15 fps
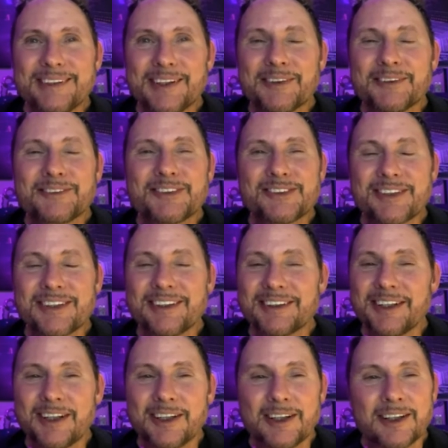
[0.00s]
just
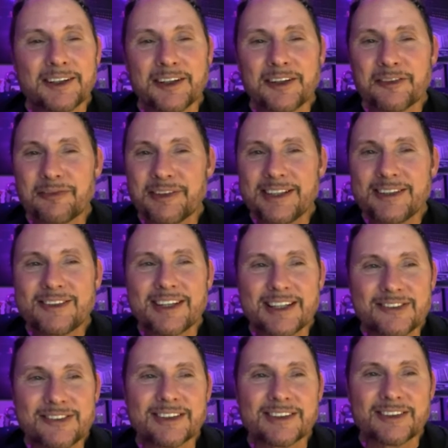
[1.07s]
a
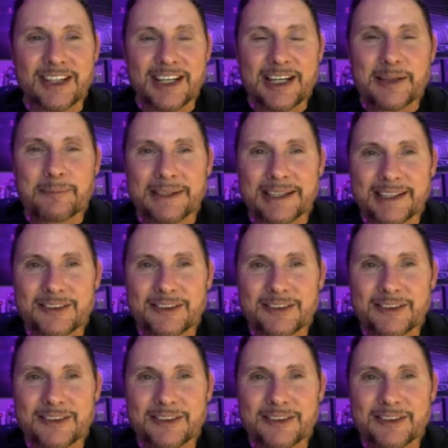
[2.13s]
fantastic time, man.